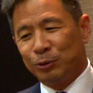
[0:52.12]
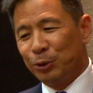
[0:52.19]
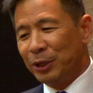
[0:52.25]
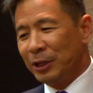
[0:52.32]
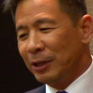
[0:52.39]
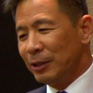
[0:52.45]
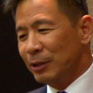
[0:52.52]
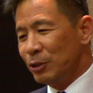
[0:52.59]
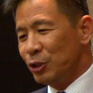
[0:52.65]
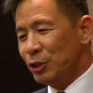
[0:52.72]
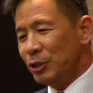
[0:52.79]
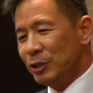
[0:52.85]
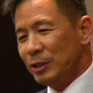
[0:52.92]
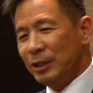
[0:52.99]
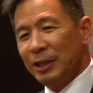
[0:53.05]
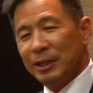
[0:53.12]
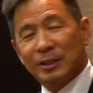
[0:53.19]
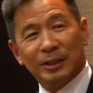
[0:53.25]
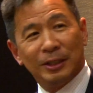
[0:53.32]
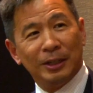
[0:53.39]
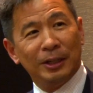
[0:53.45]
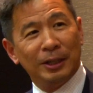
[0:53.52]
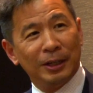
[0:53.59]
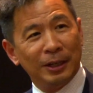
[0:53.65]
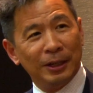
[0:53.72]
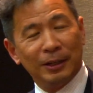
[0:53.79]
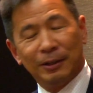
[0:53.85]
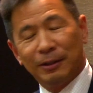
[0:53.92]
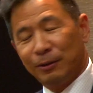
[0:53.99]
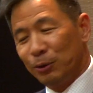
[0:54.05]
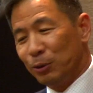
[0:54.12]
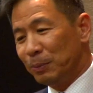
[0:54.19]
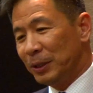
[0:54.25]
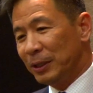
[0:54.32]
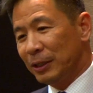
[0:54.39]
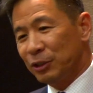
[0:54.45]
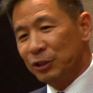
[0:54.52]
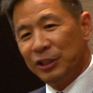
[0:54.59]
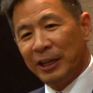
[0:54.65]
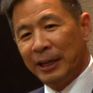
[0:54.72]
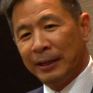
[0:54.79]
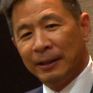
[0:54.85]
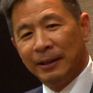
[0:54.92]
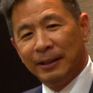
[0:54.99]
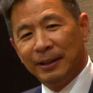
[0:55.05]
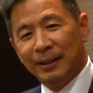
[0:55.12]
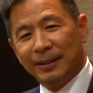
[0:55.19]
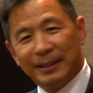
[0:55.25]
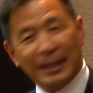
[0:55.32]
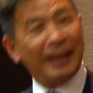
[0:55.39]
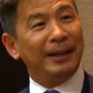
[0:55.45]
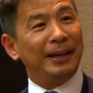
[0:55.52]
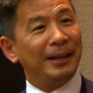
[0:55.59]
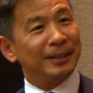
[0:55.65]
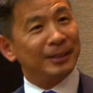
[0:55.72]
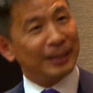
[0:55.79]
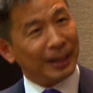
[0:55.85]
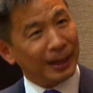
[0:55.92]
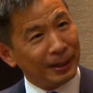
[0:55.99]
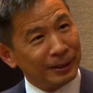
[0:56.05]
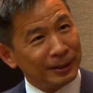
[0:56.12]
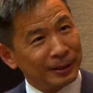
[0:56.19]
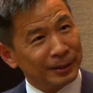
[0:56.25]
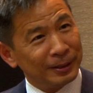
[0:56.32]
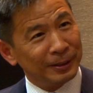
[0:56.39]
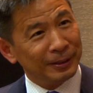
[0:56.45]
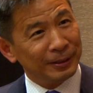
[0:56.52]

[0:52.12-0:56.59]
doing her GCSE, told me that she had 10 A stars